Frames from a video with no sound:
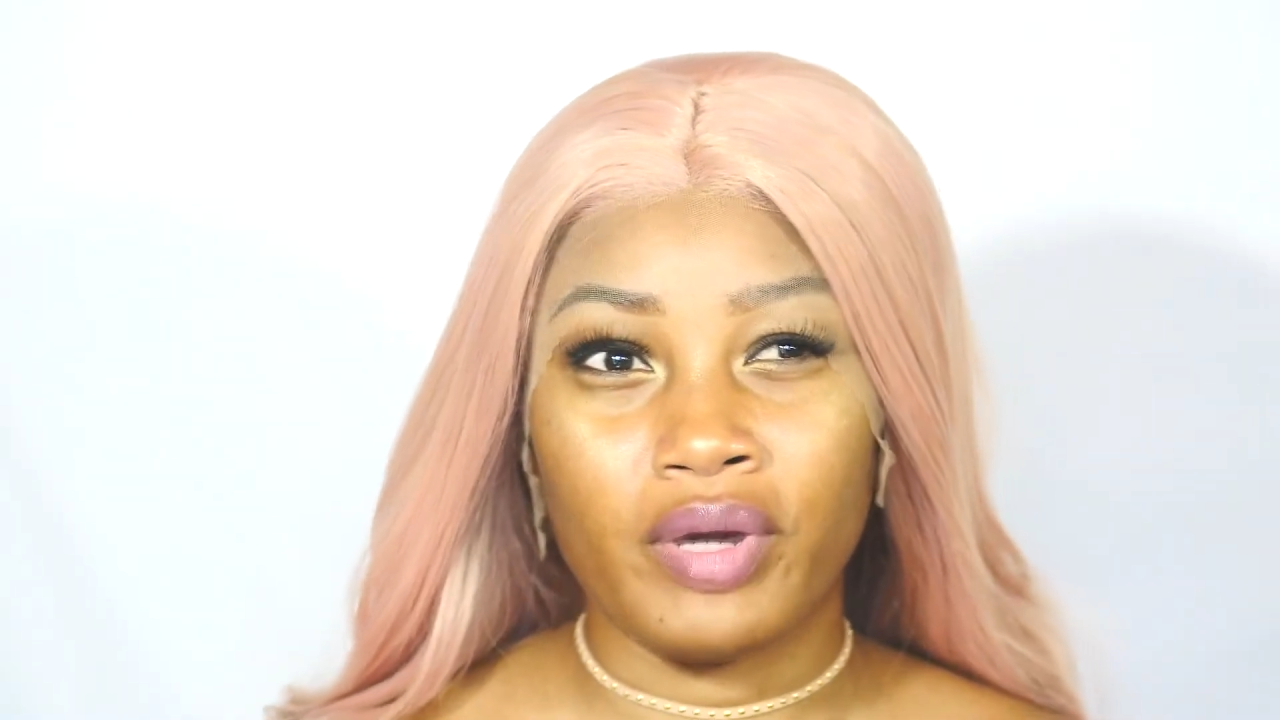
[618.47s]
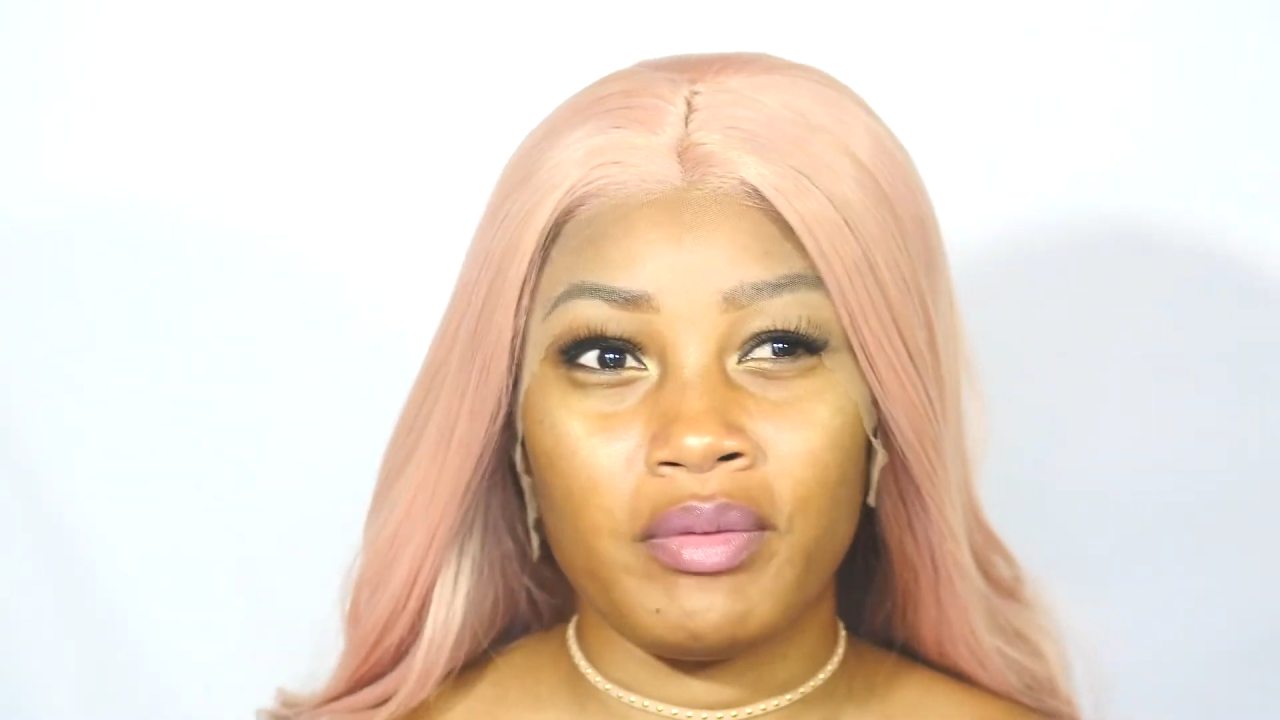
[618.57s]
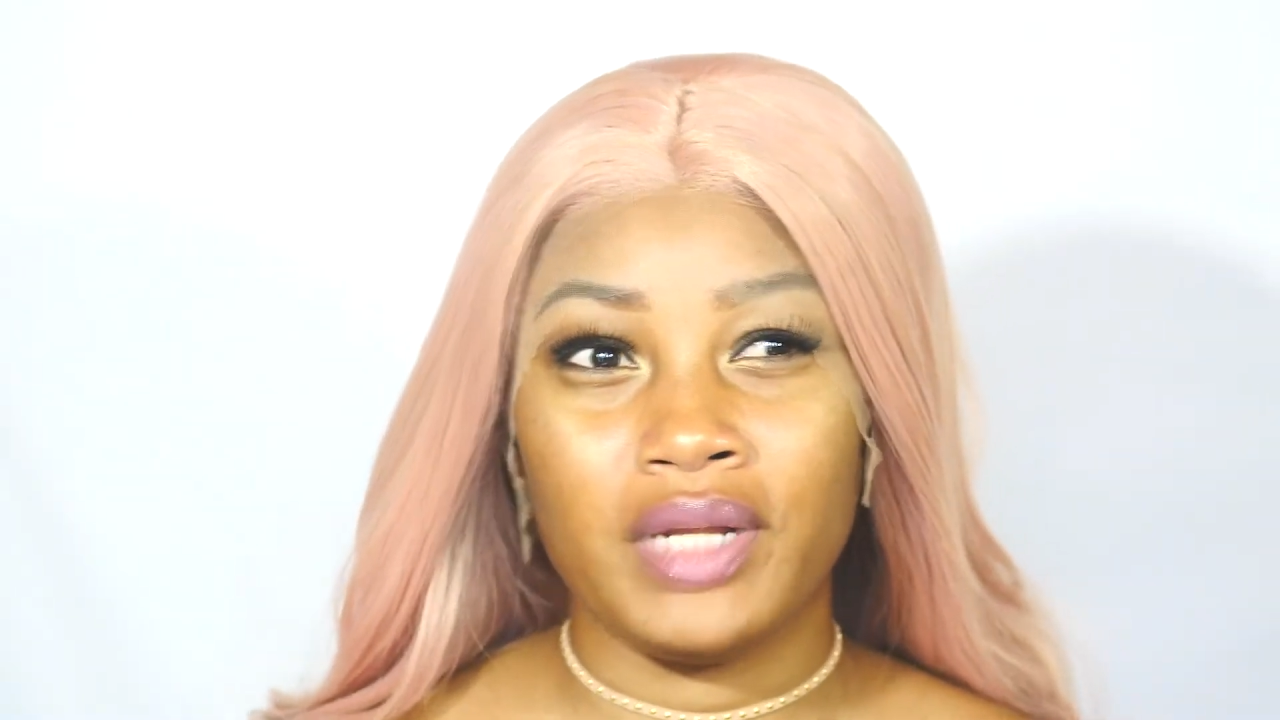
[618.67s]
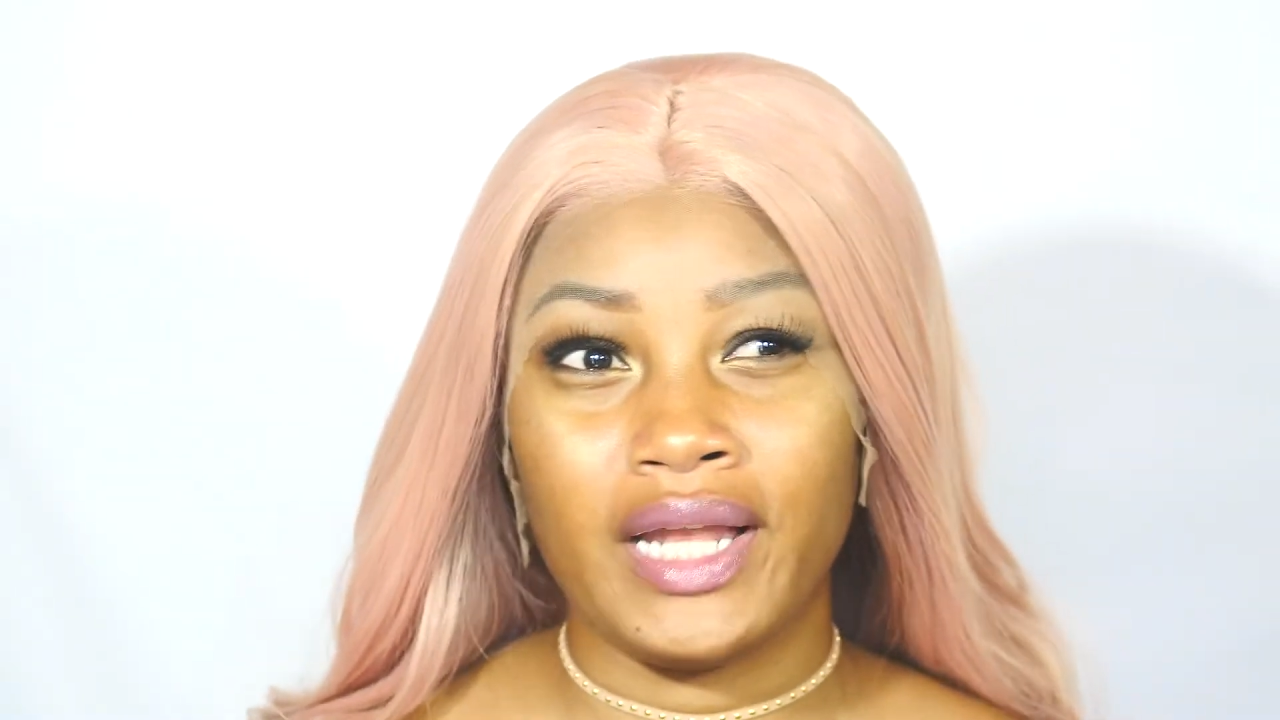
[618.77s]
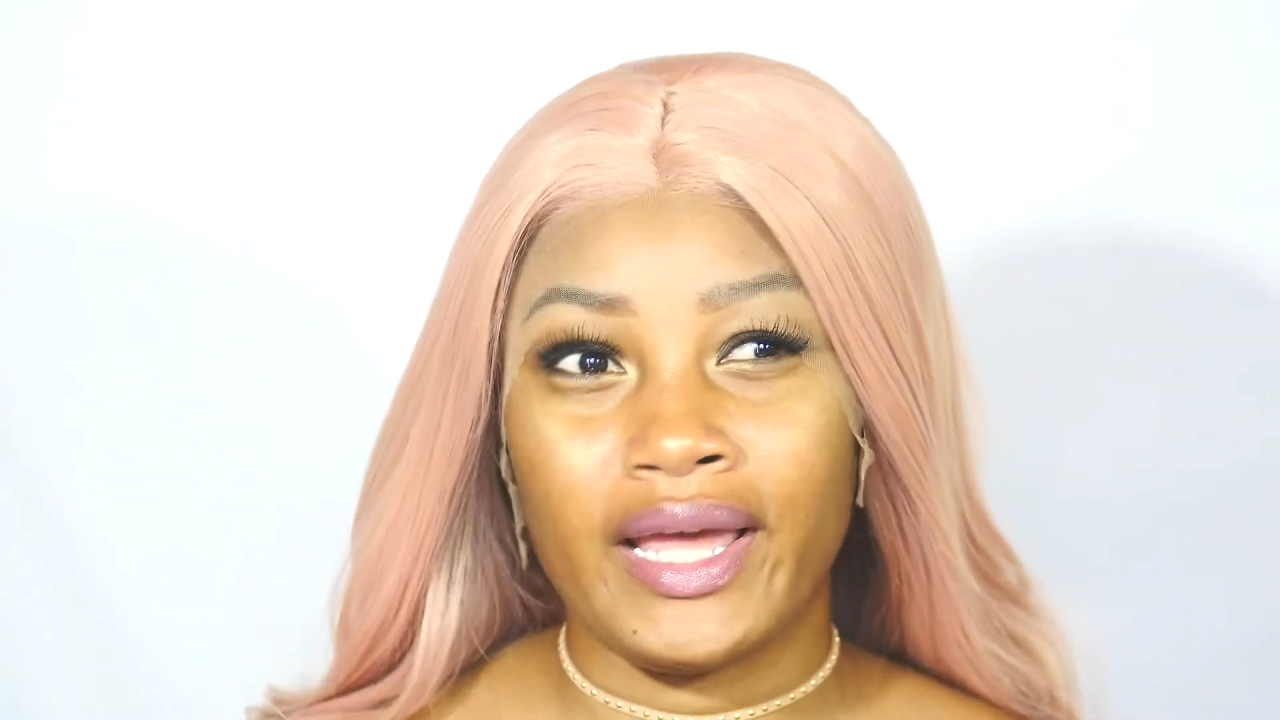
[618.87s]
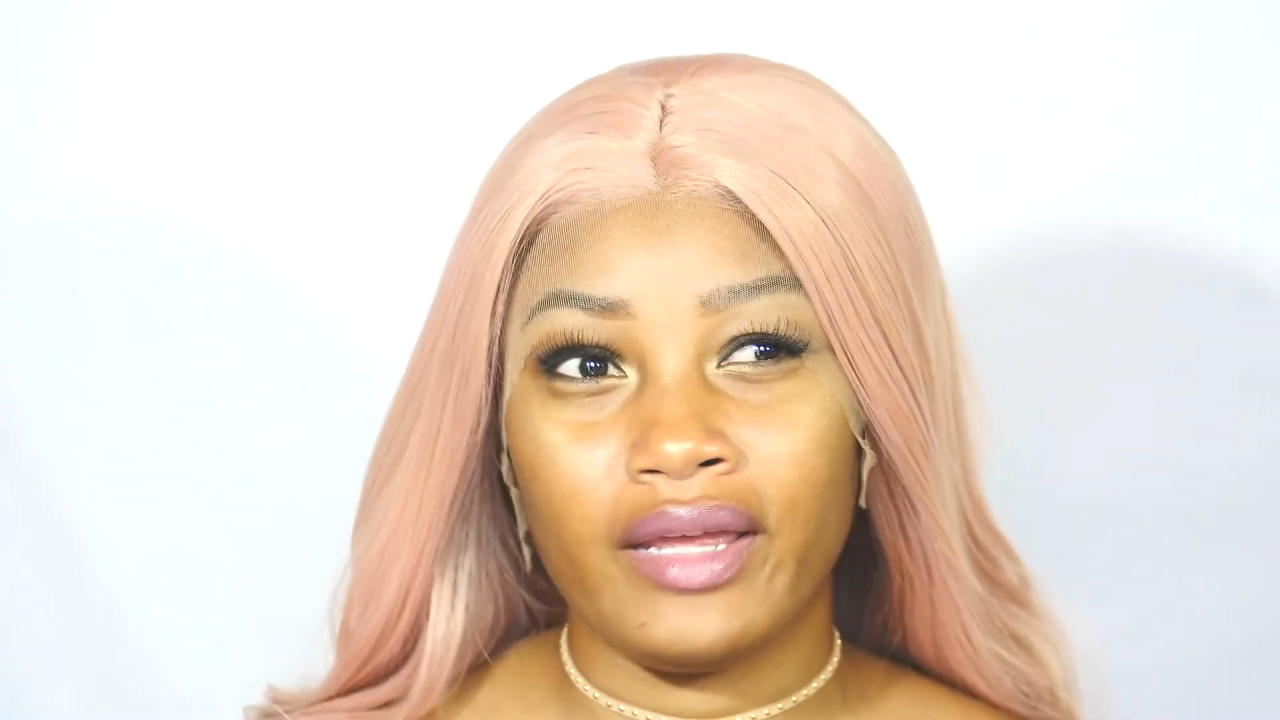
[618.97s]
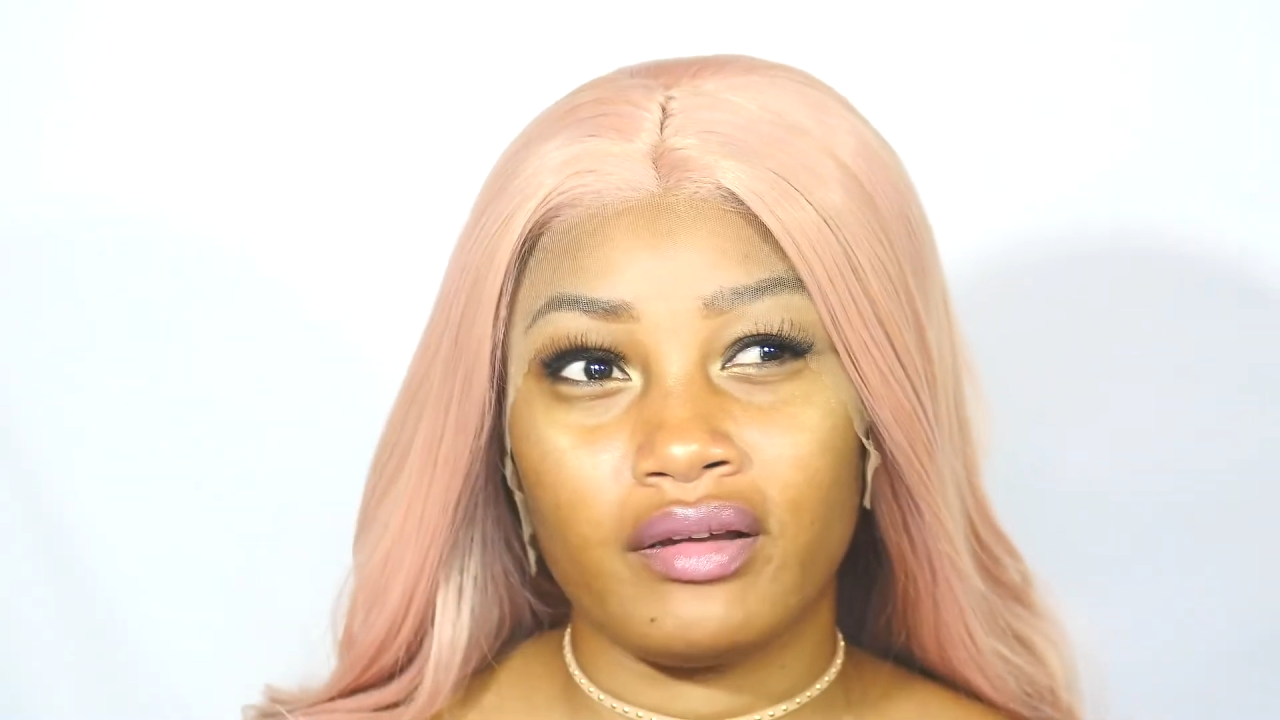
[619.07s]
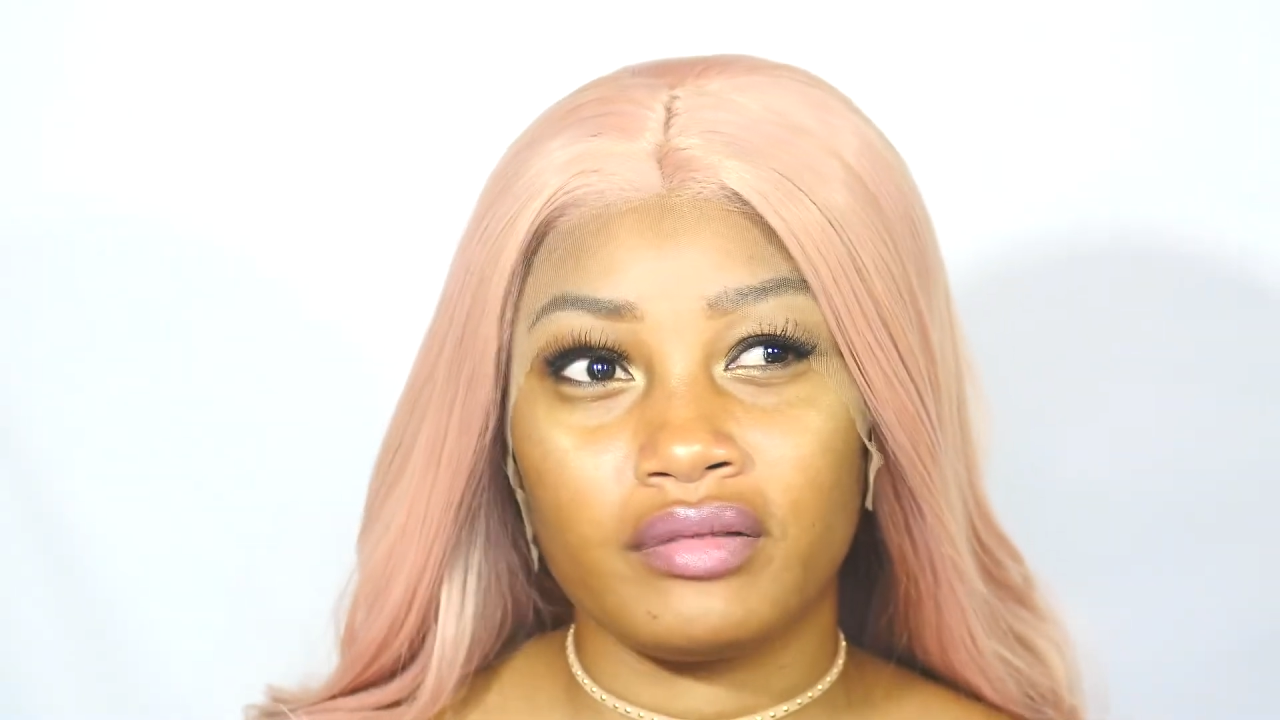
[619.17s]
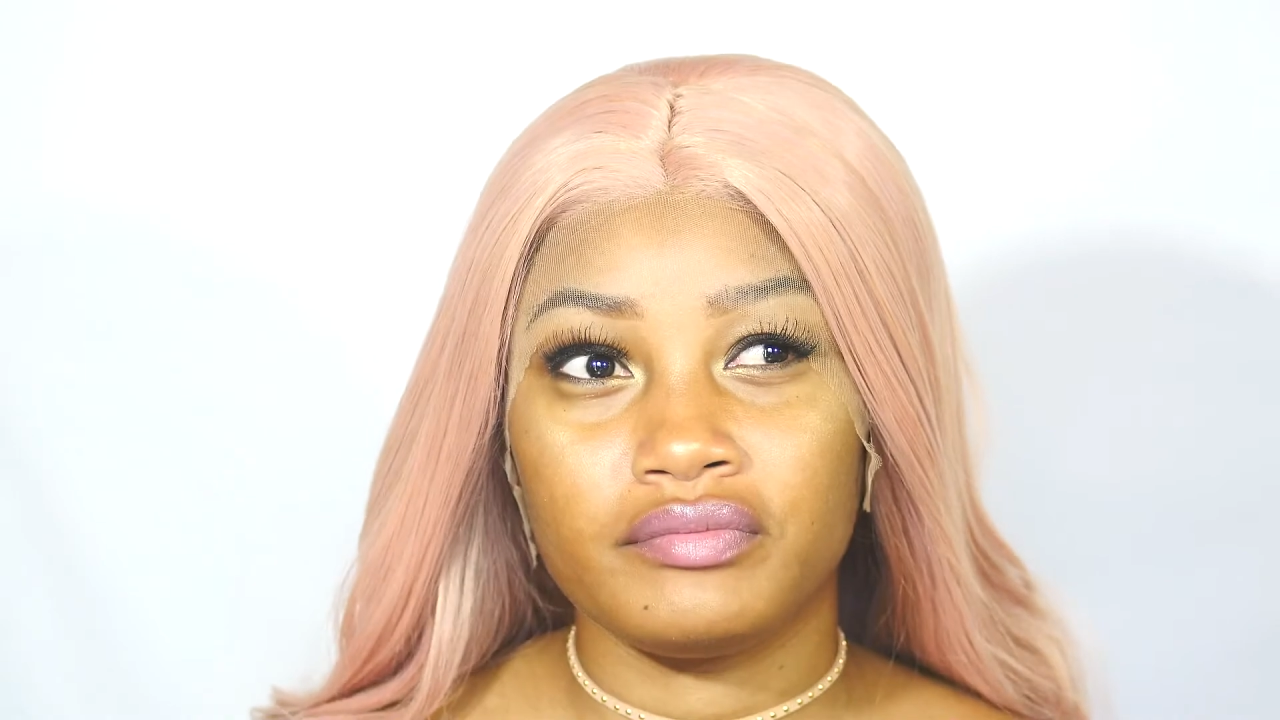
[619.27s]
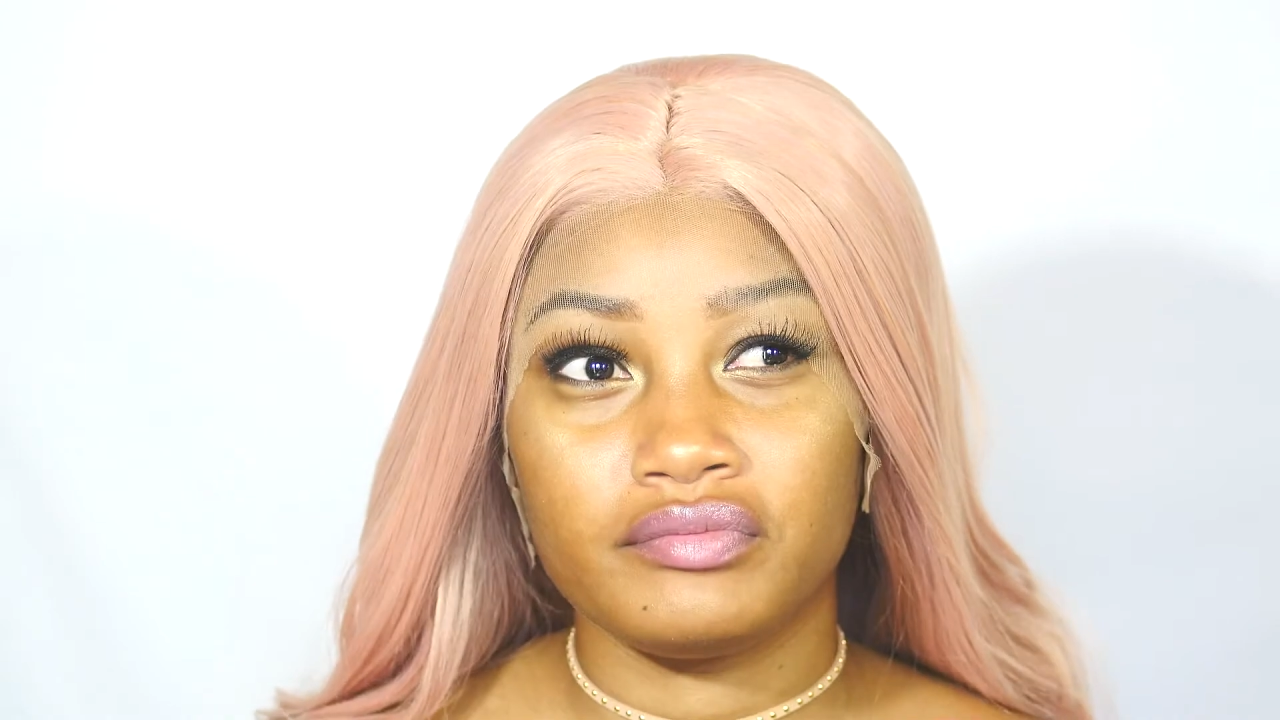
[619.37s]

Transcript: probably like